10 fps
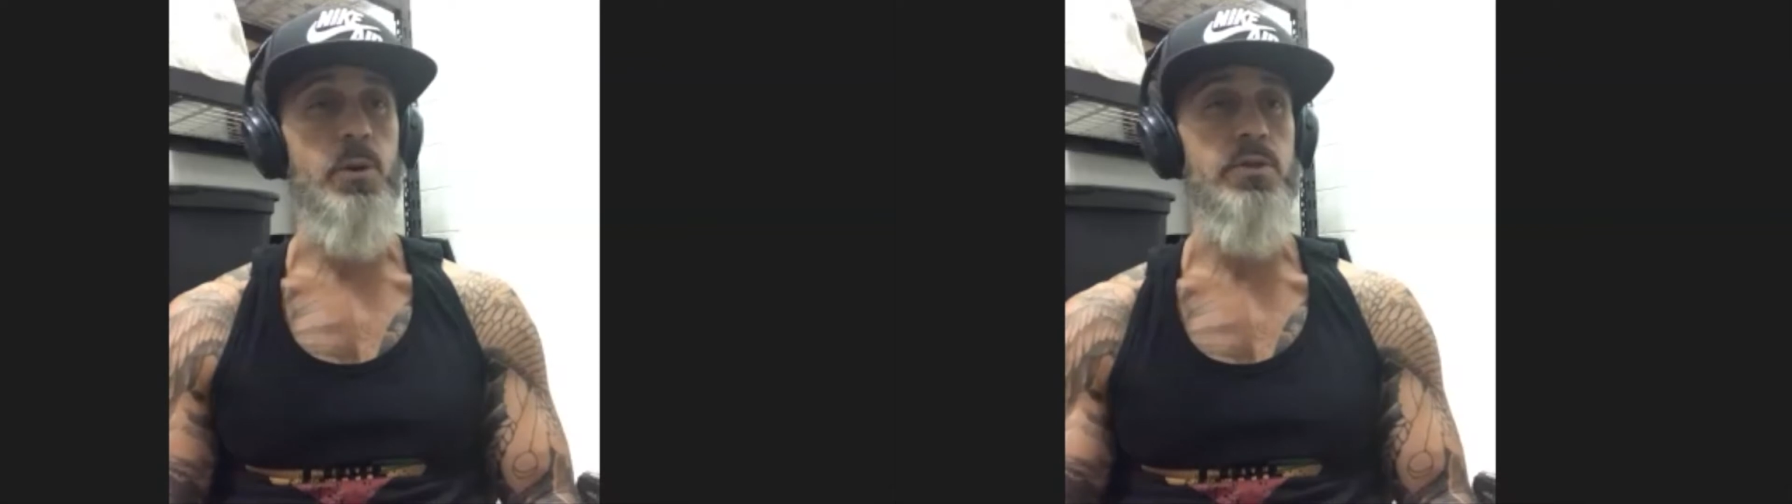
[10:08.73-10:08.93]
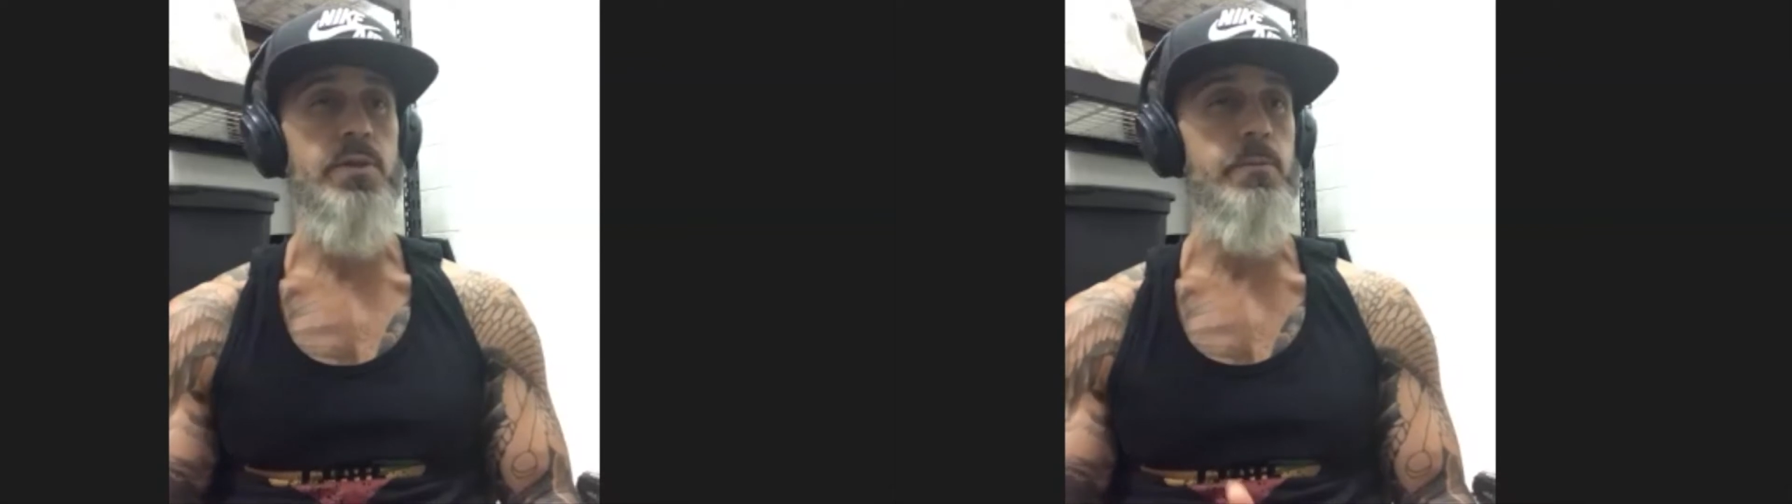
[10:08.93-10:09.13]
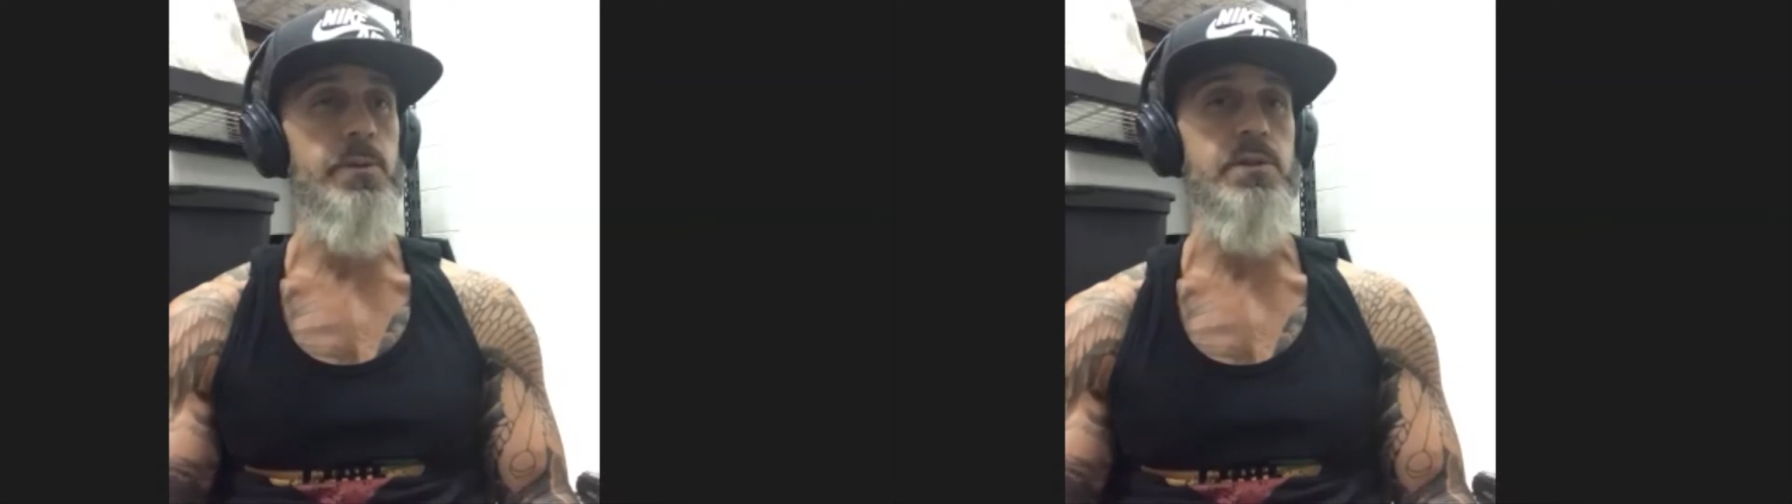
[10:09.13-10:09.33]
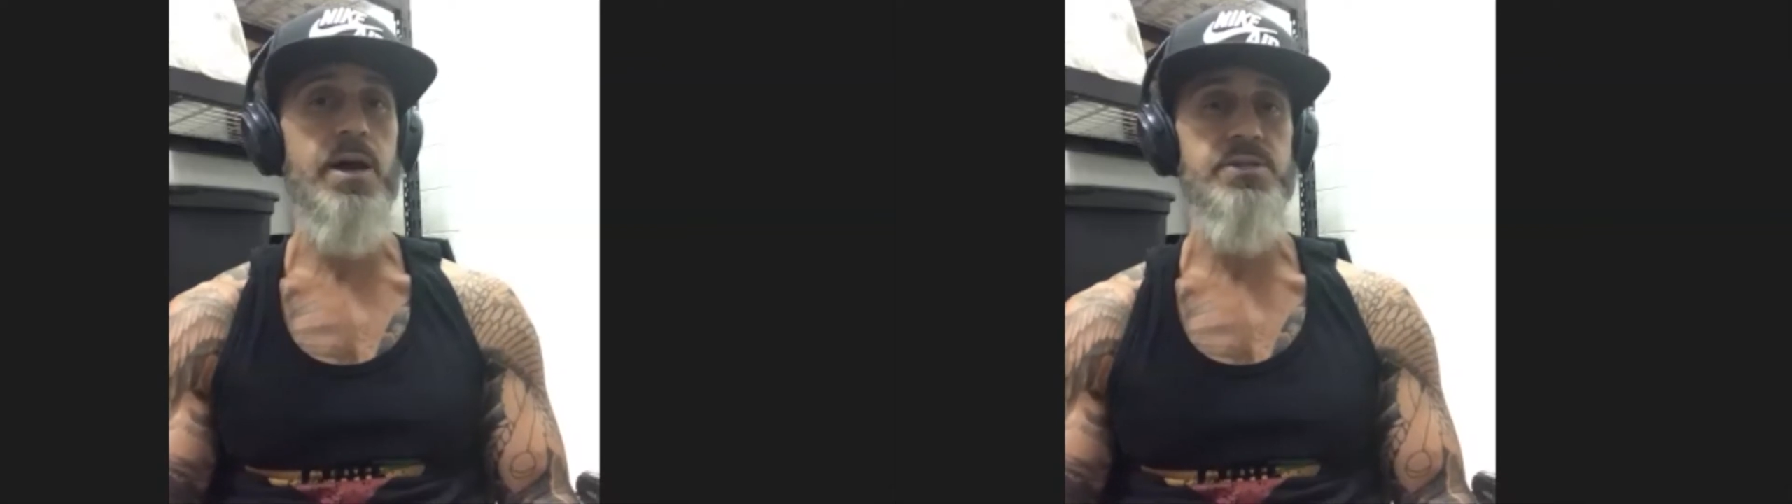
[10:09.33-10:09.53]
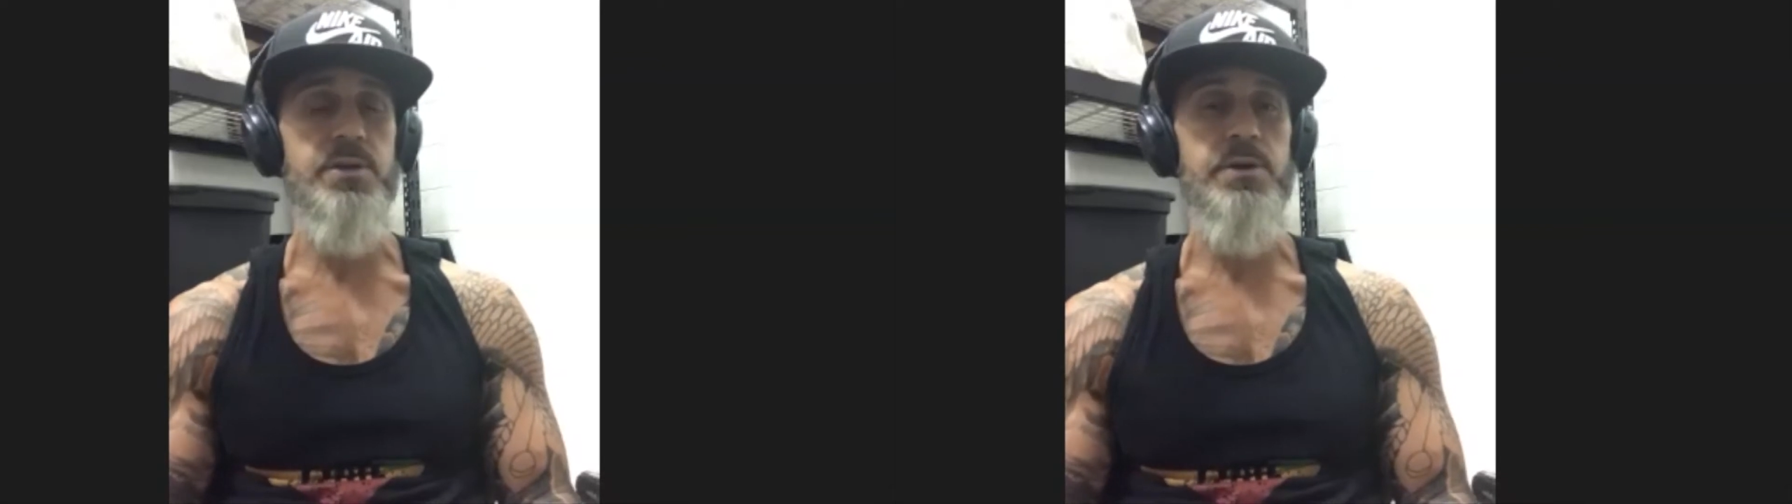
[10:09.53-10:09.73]
whether they
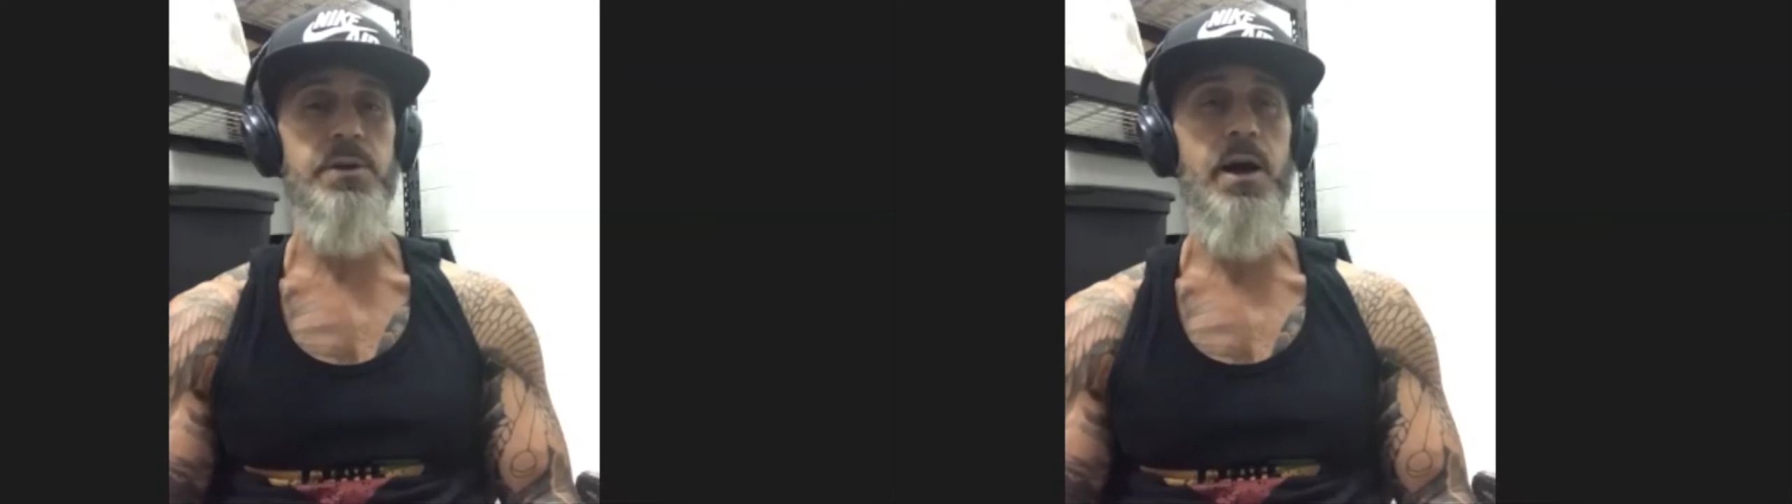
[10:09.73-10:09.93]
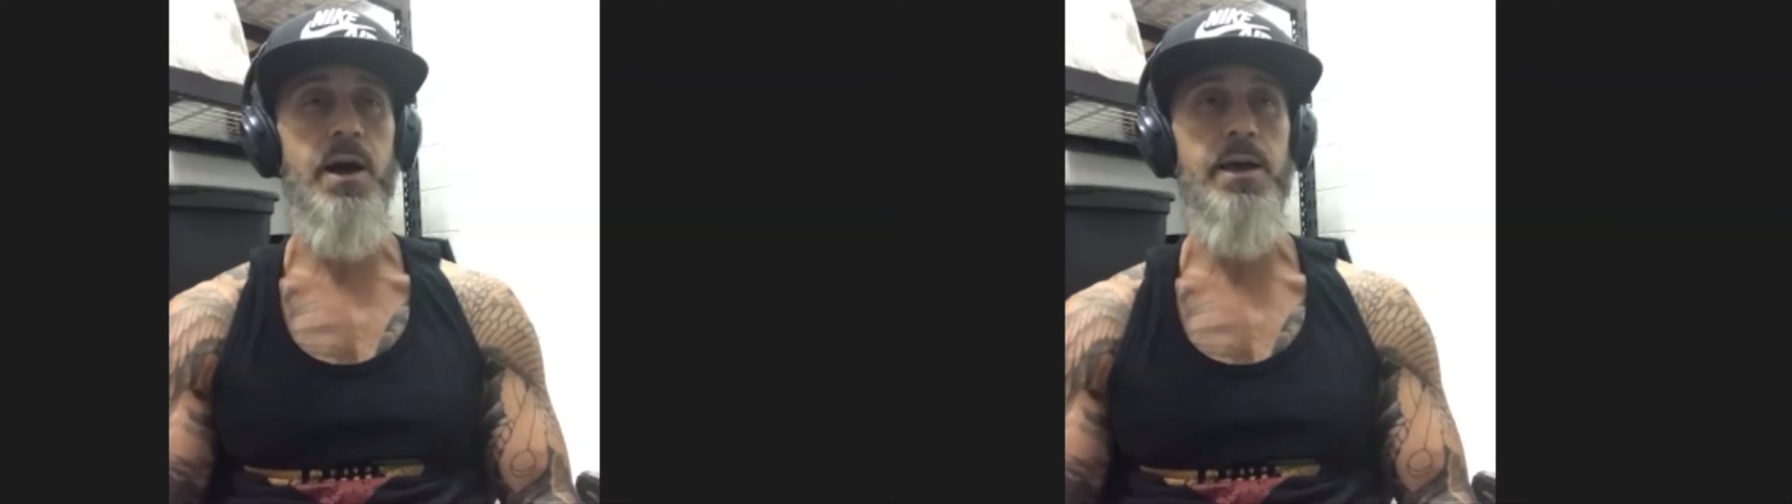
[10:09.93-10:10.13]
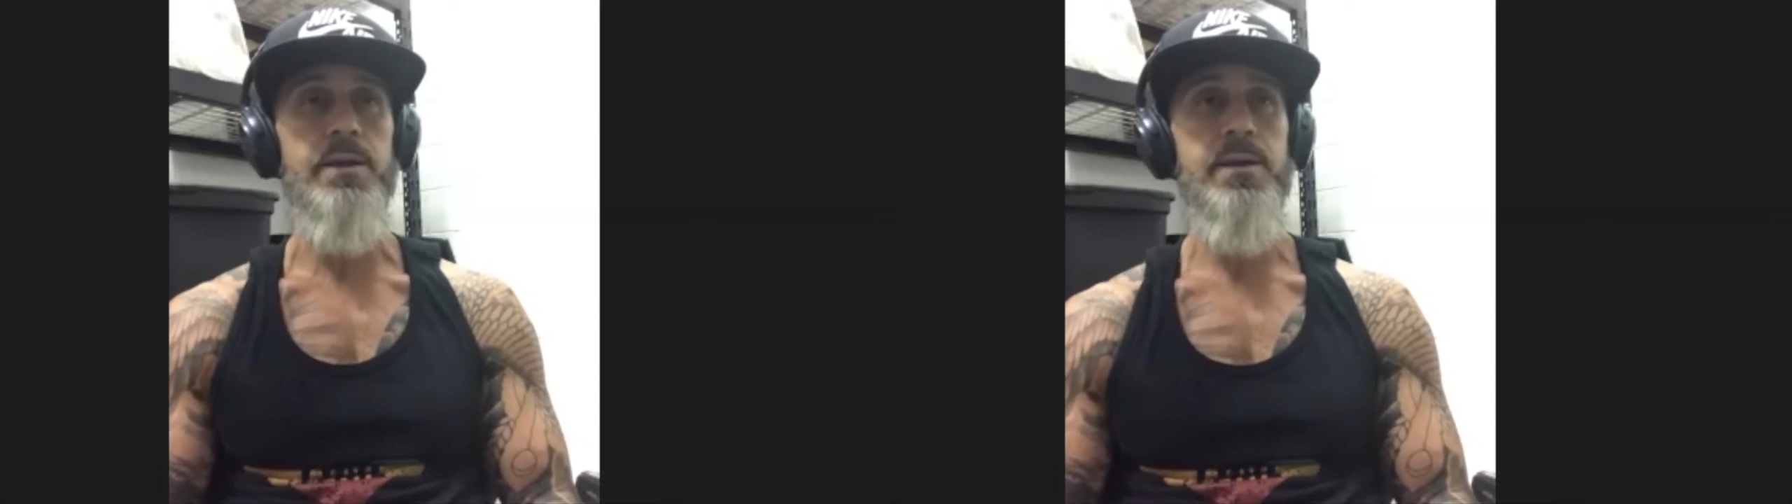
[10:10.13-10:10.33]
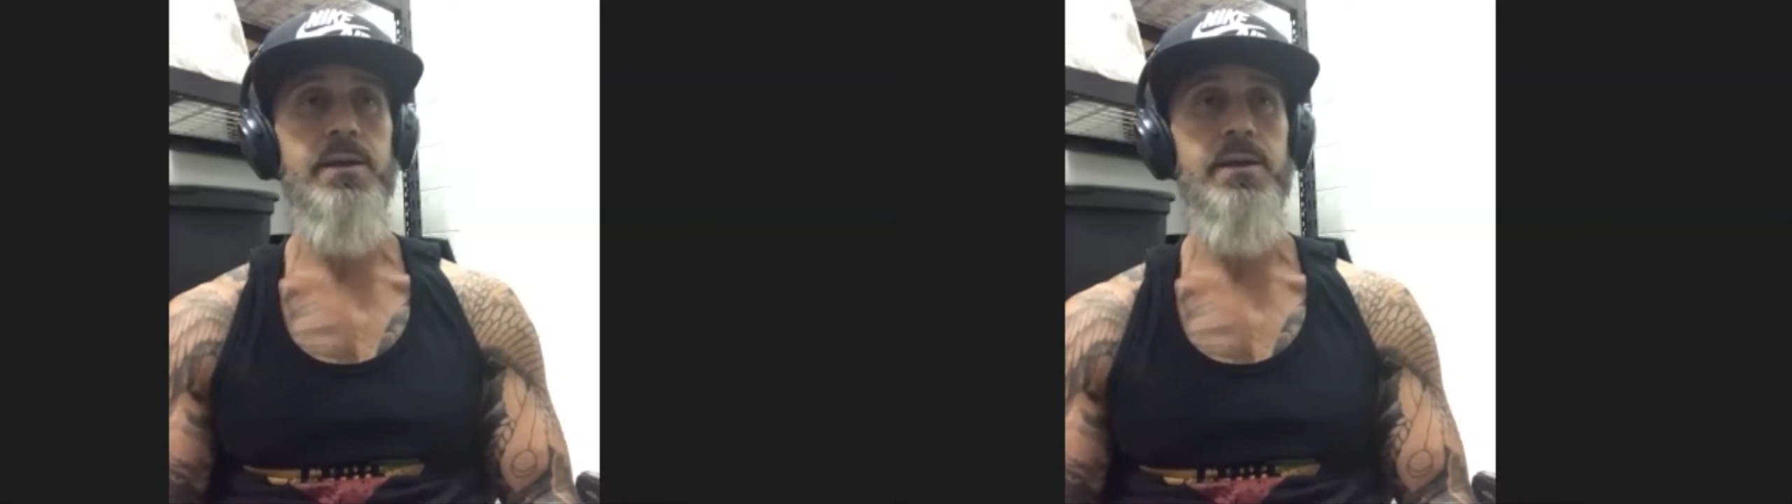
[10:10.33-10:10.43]
realize it or not,